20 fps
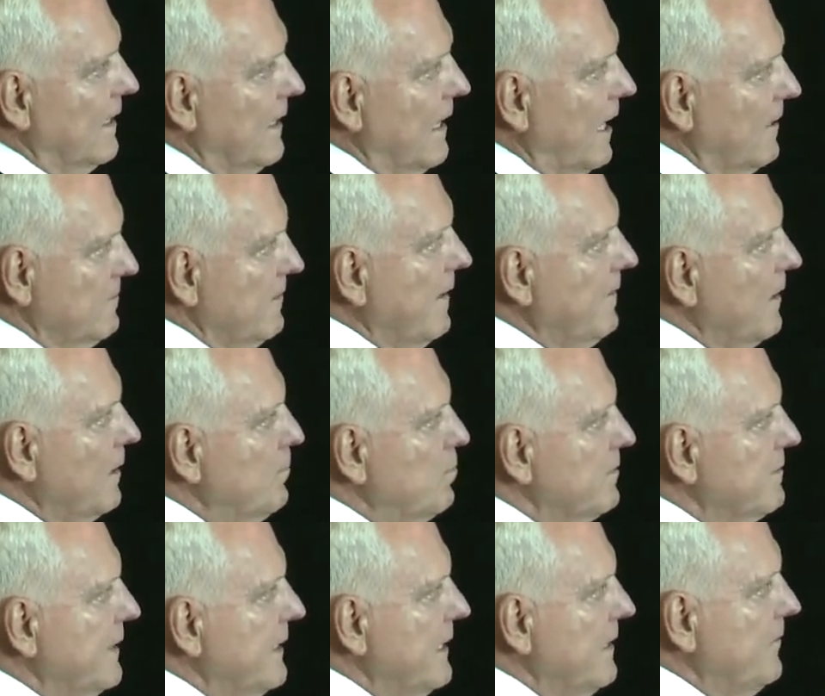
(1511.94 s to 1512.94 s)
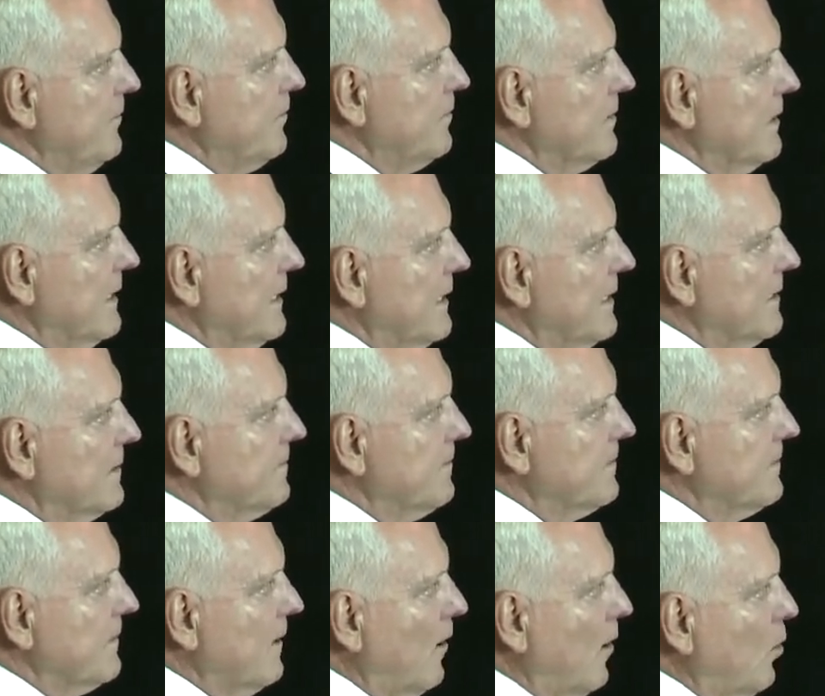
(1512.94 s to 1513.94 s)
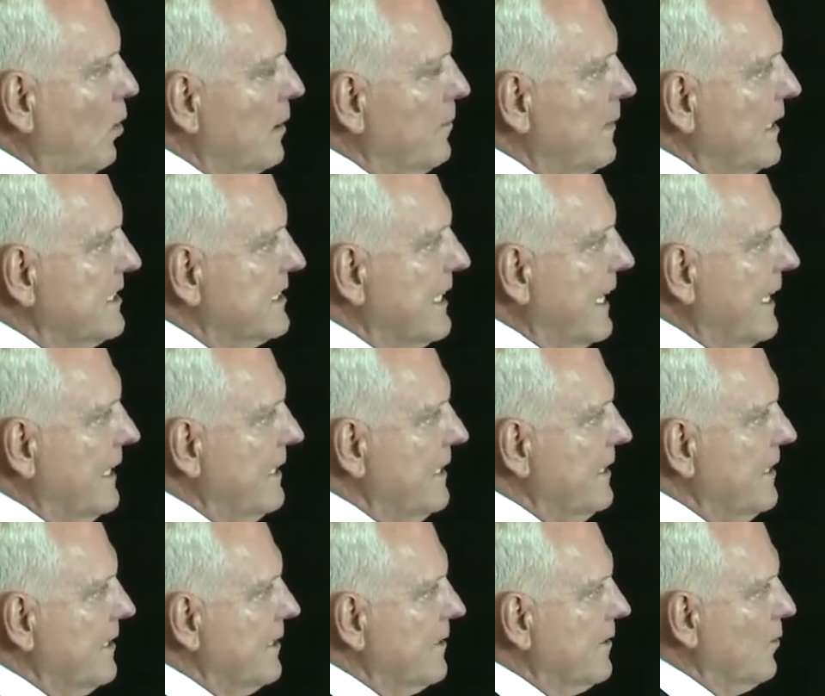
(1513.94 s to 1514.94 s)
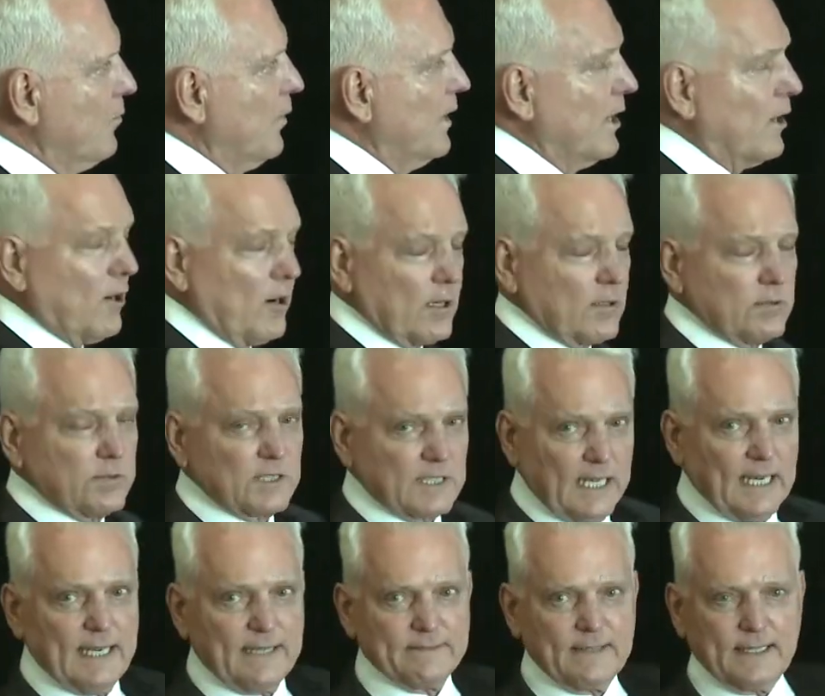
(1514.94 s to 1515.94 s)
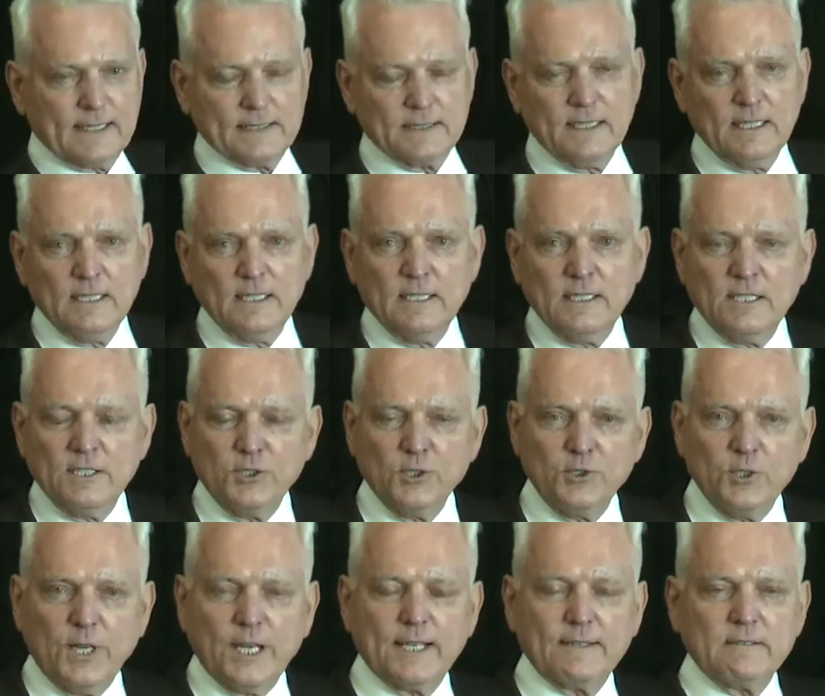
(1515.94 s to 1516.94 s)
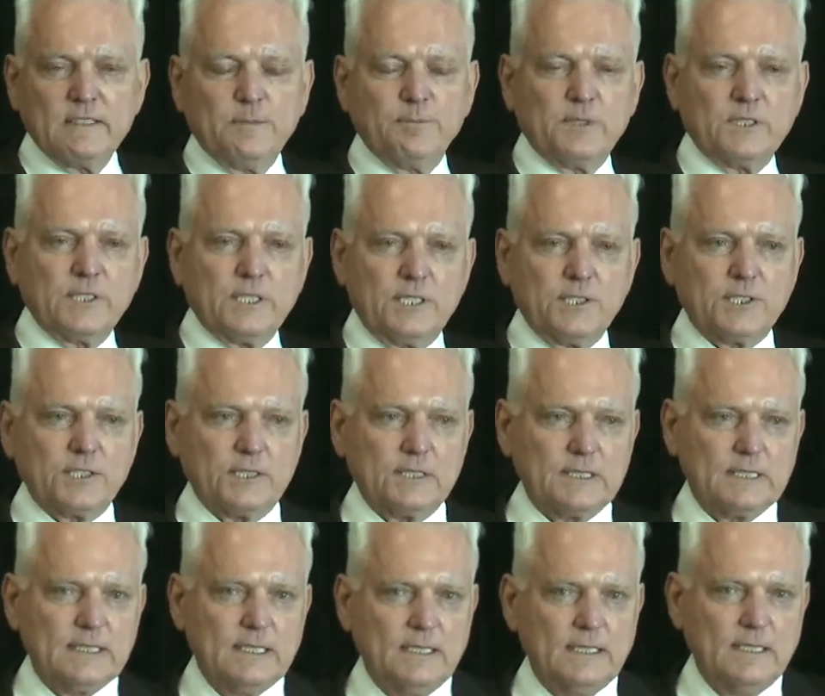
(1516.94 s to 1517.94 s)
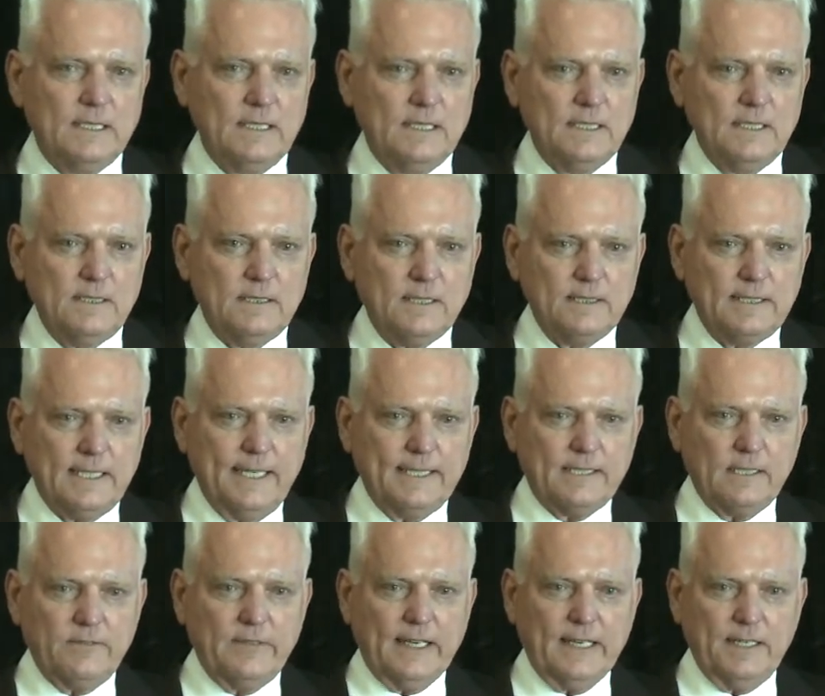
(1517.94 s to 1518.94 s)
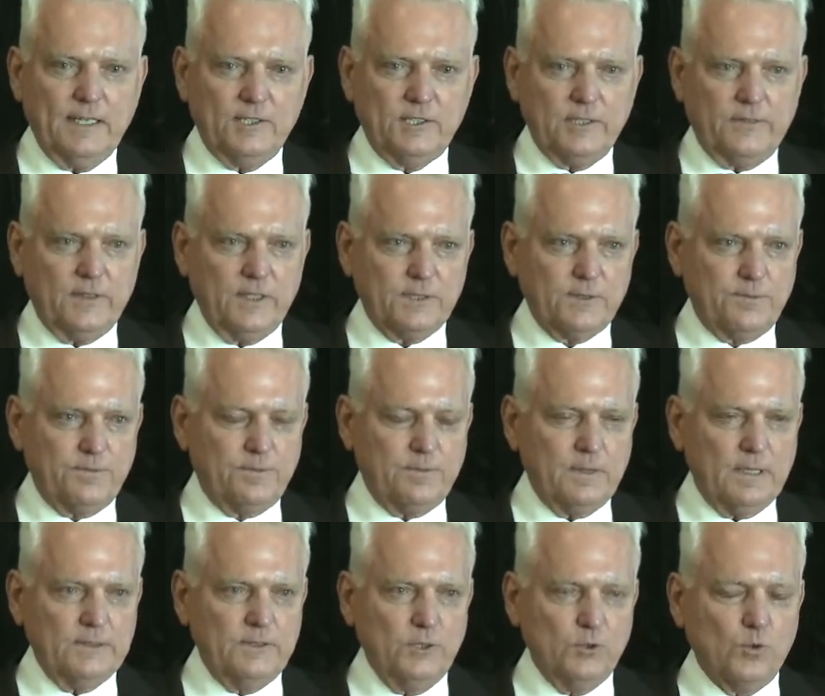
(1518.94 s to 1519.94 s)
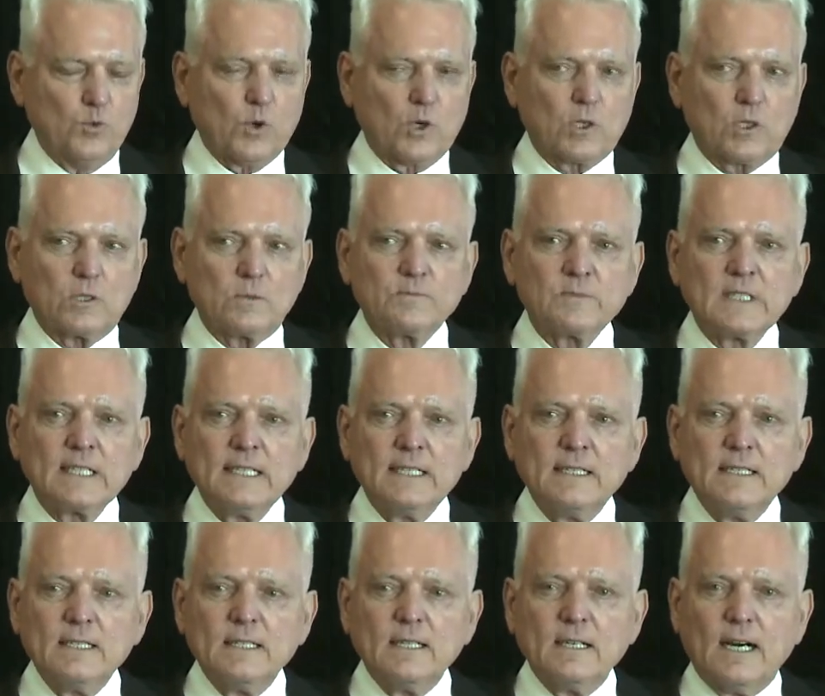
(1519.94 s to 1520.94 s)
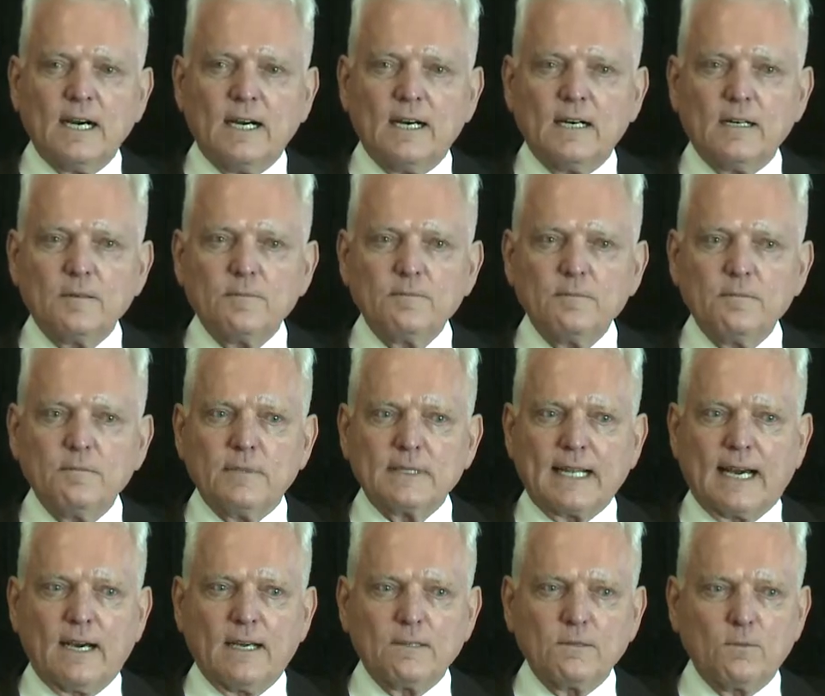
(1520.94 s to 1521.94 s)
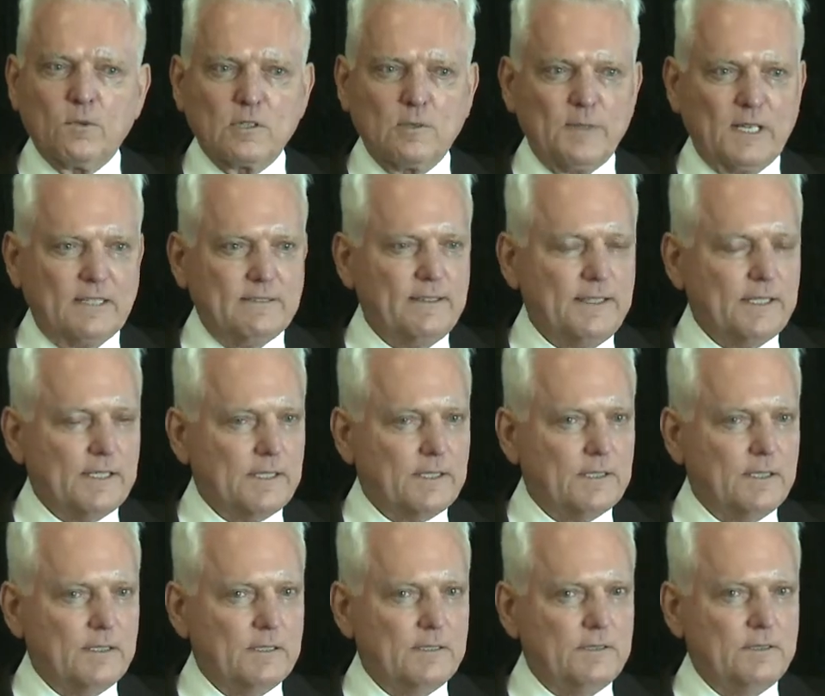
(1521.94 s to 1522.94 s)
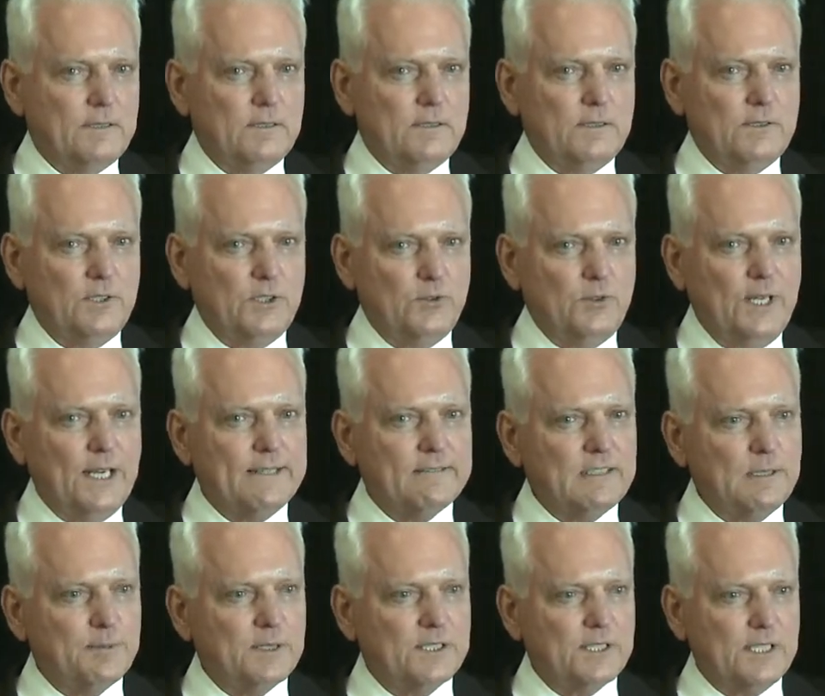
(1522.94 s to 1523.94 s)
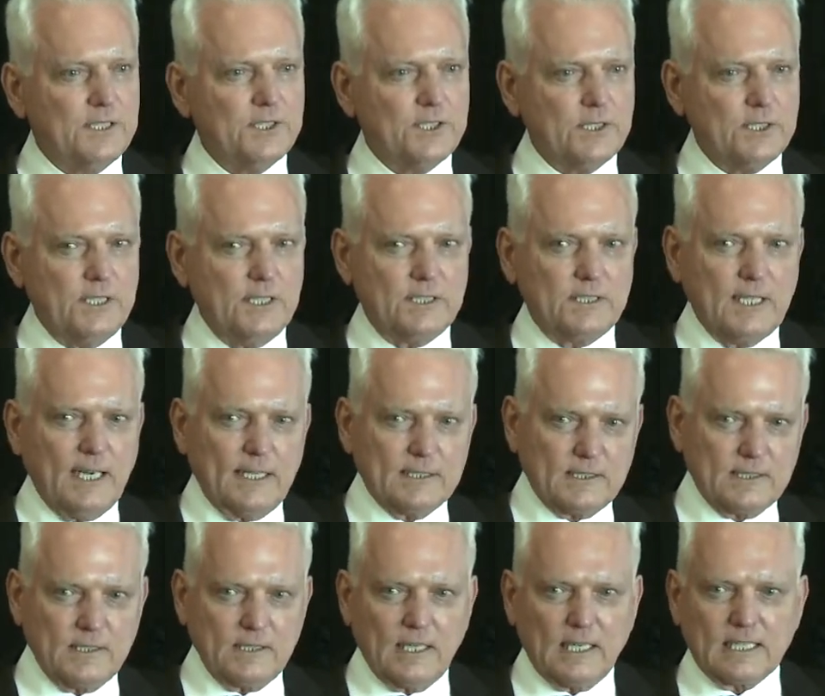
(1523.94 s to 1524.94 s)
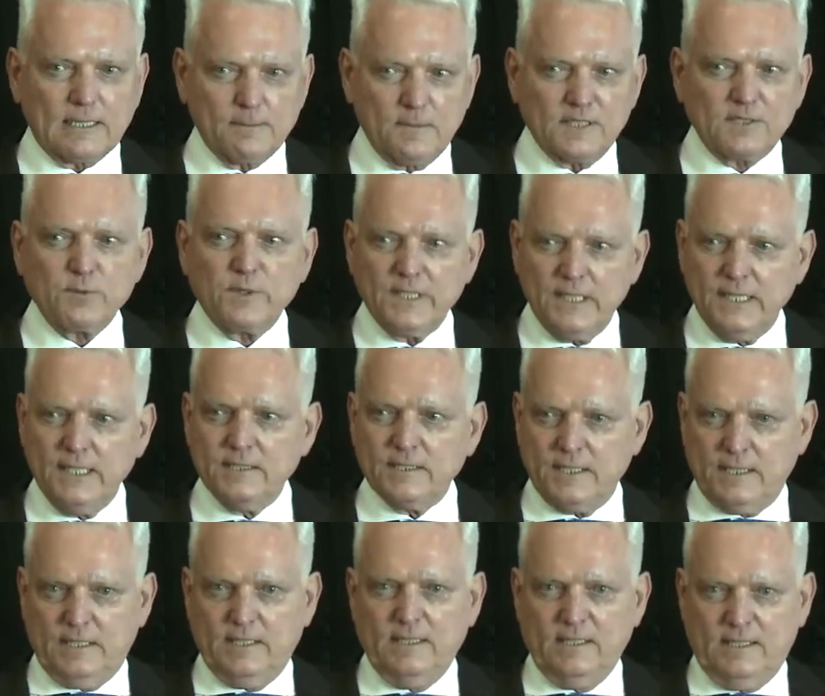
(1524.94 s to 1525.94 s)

I really believe, I wouldn't be standing here, that we are, Skyline, uniquely positioned to take advantage of this new world. But I want to be clear, uniquely positioned is not synonymous with easy.